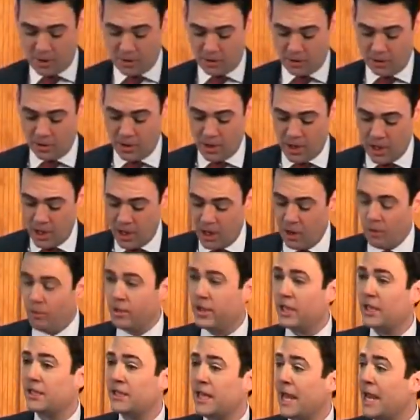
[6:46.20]
model
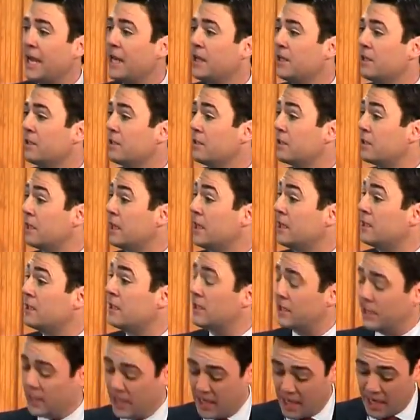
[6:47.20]
with a tendency
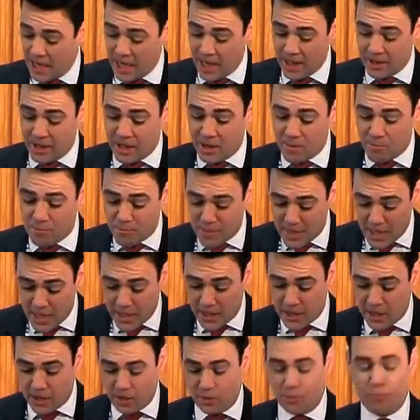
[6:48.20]
to see the
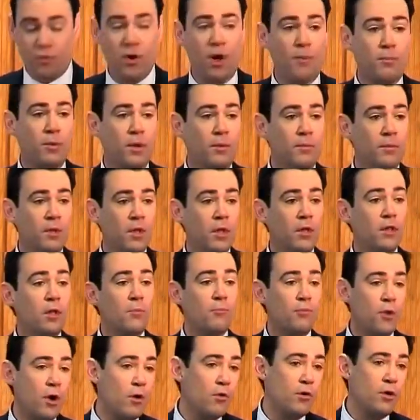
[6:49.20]
immediate problem, the
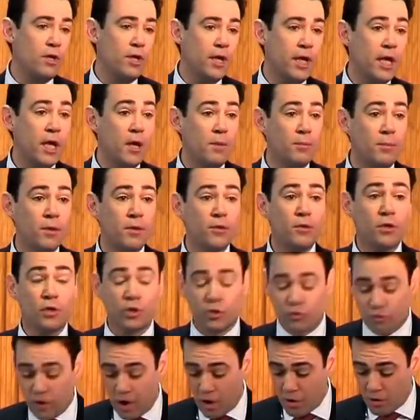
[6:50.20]
broken hip, the
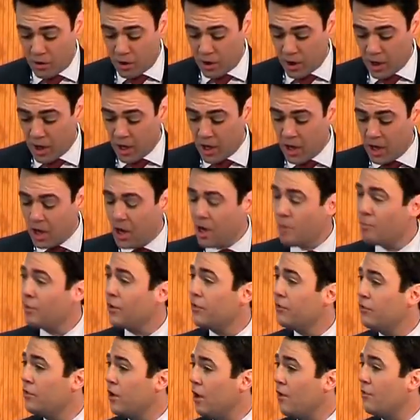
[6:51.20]
stroke,
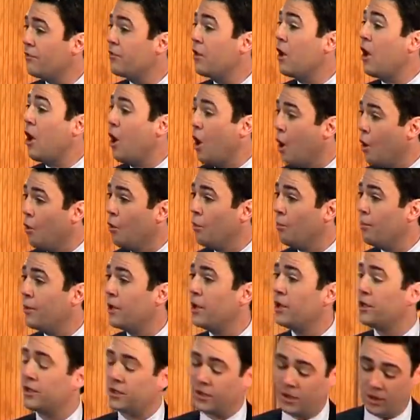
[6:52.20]
but not the whole
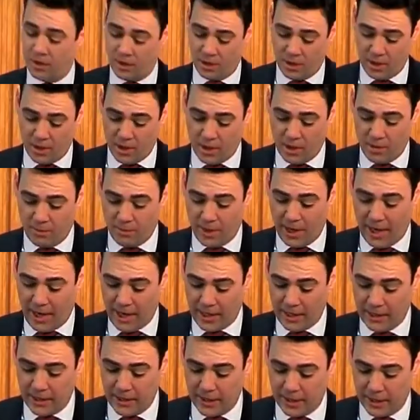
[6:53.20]
person
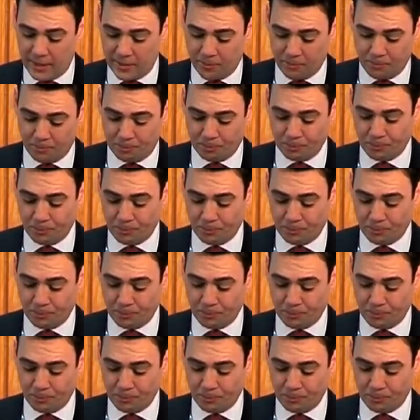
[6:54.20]
behind it.